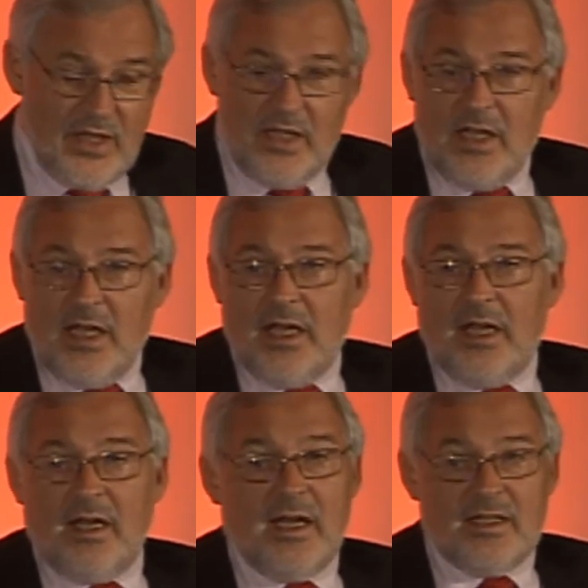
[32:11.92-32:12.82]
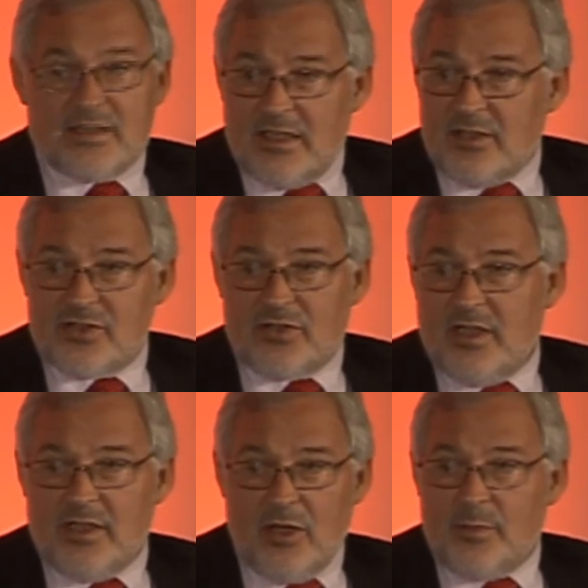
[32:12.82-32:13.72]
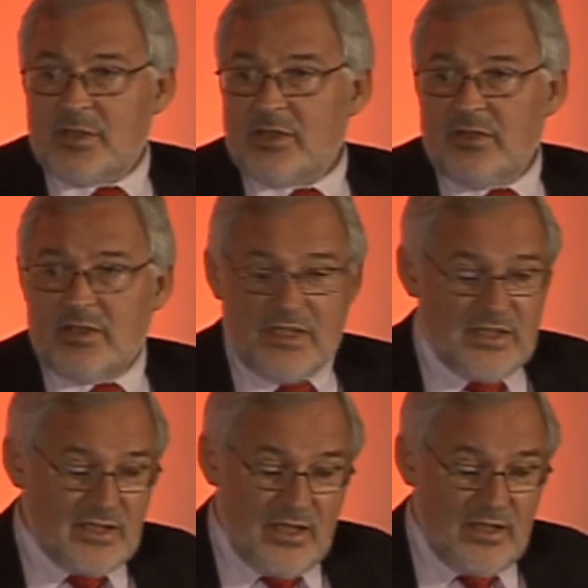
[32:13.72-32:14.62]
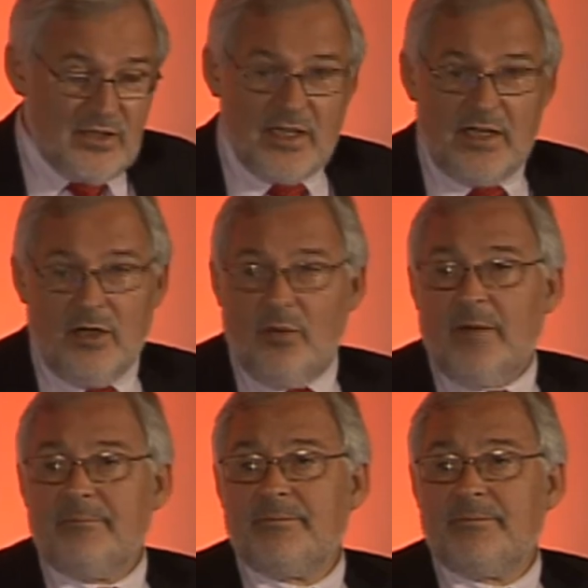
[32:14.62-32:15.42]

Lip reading: and to illustrate the opportunities, you get nowhere.